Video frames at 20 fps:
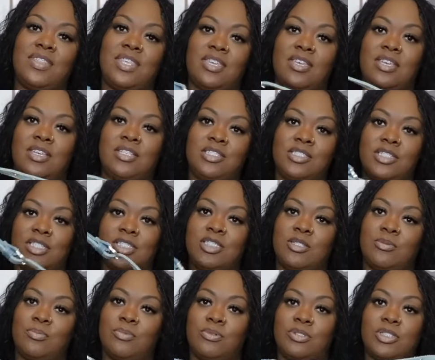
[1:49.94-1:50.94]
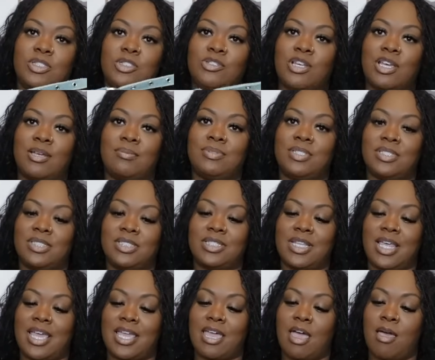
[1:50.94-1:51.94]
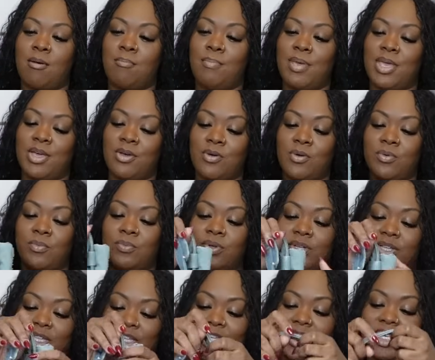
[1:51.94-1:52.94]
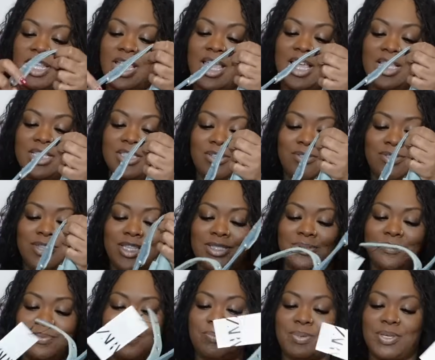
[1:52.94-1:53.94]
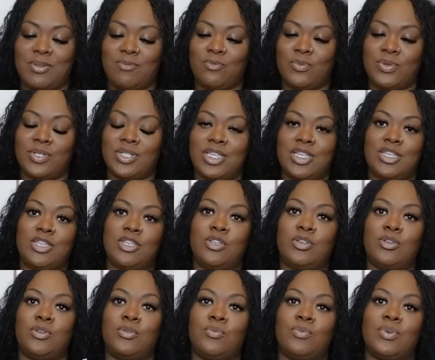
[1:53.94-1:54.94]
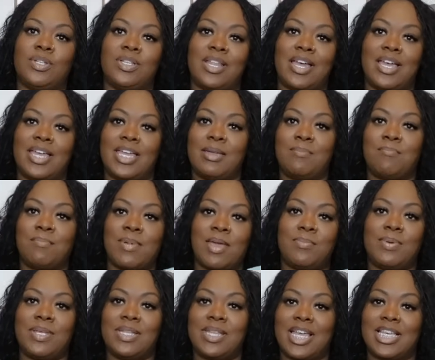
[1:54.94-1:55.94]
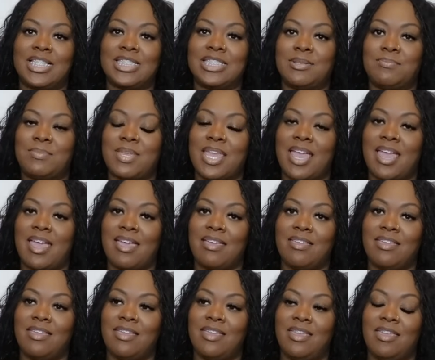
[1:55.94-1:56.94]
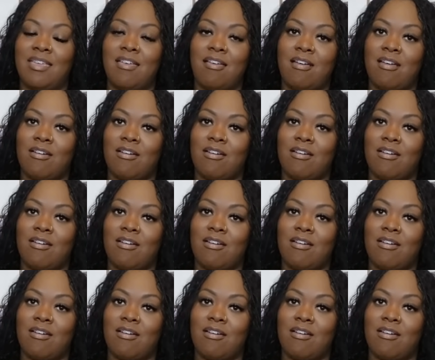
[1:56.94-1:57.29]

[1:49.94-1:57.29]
the adjustable strap just like a belt would. So these would be really cute with like maybe like some khaki